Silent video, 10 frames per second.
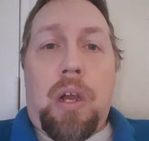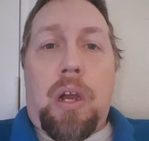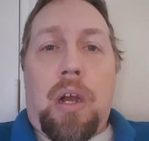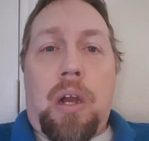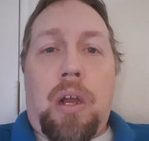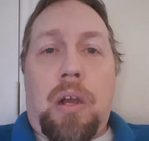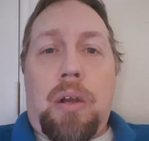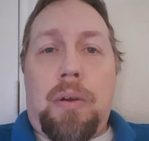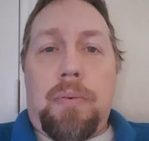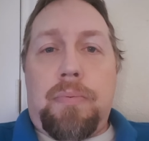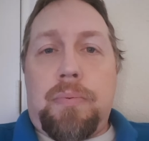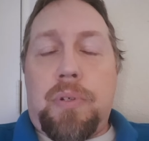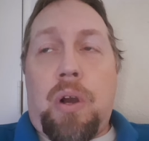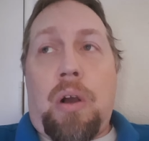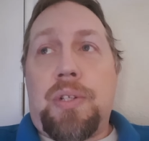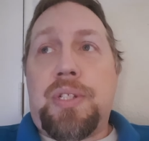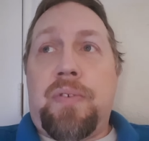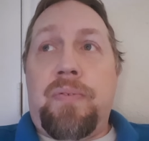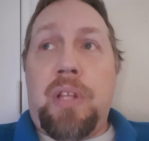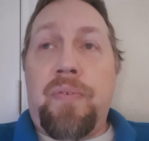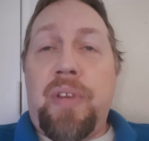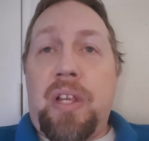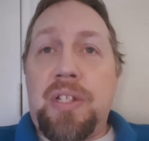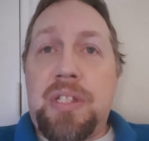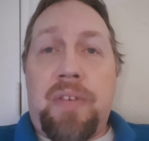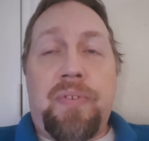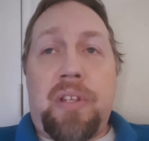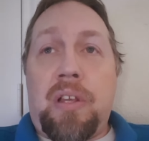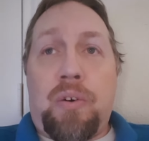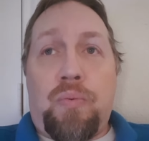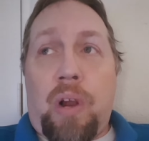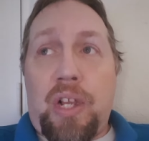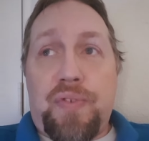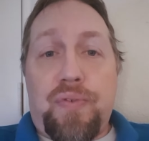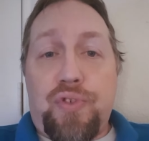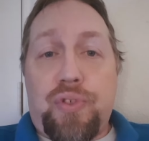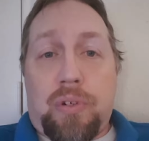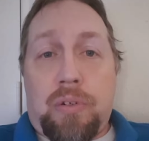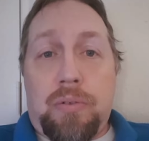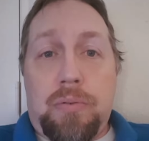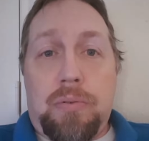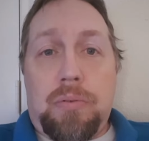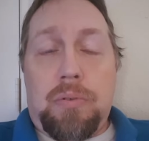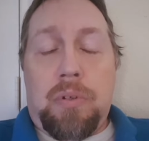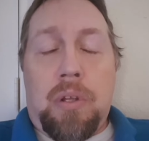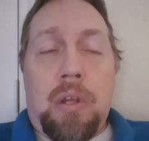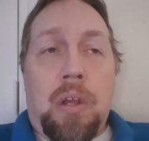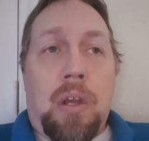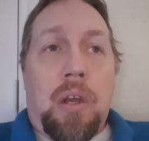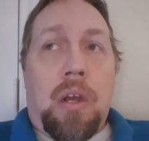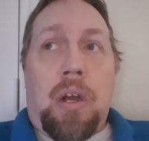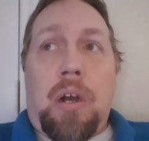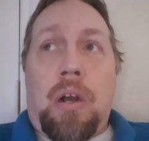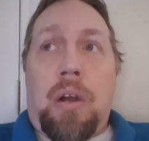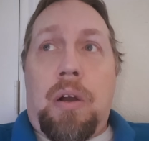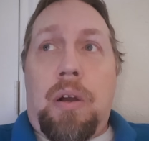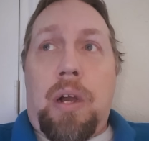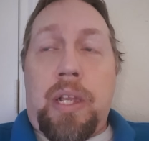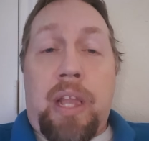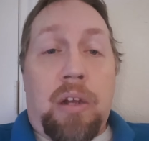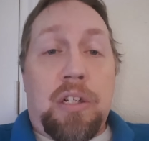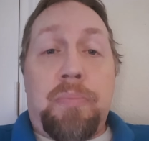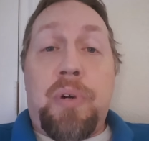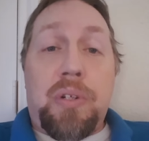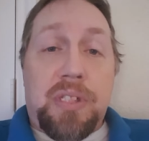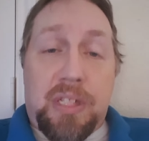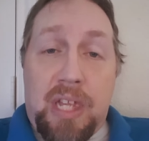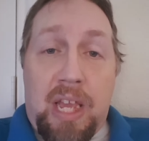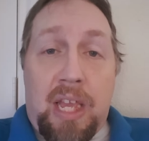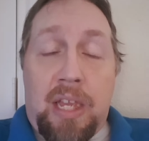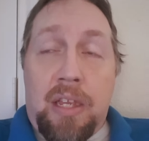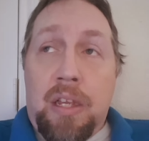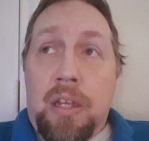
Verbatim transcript: Uh, cost of living is definitely going to rise for sure. Uh, a gallon of milk today